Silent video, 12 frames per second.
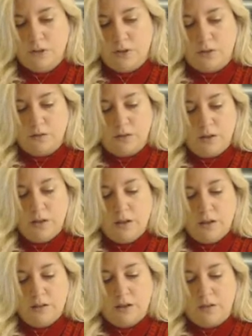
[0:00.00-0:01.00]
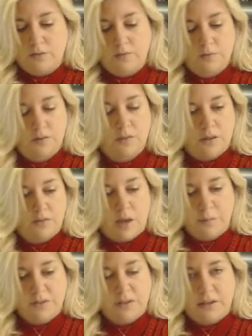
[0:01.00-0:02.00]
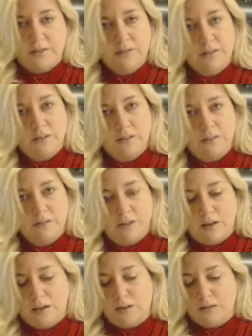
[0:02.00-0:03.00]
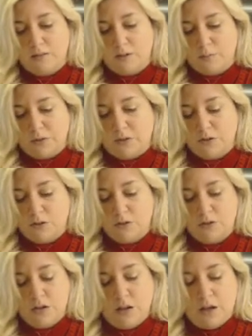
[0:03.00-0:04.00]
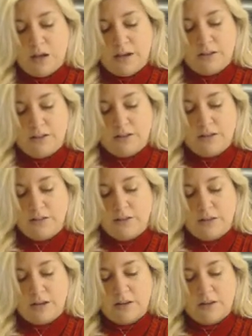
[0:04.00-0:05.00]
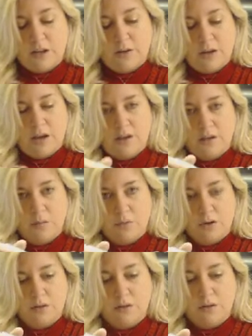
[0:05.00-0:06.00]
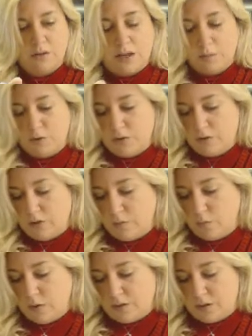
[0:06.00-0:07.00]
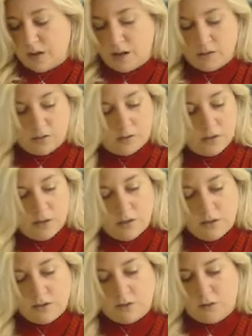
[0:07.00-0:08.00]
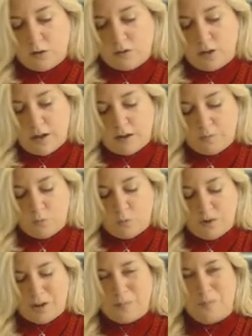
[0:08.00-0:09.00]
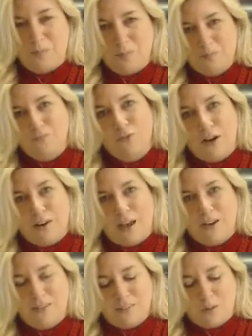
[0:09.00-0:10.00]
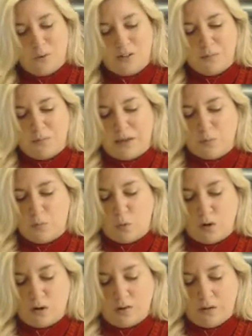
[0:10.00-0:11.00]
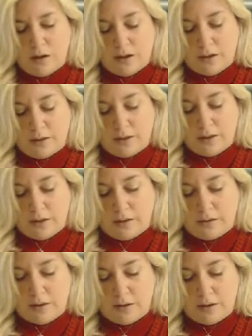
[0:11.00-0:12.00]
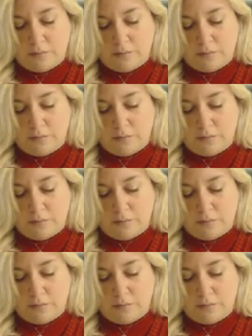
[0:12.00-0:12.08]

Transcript: you know, they've kept nicely in the little misters. I did decide to go ahead and put a little label with the color so that when I run out and want to make more, I can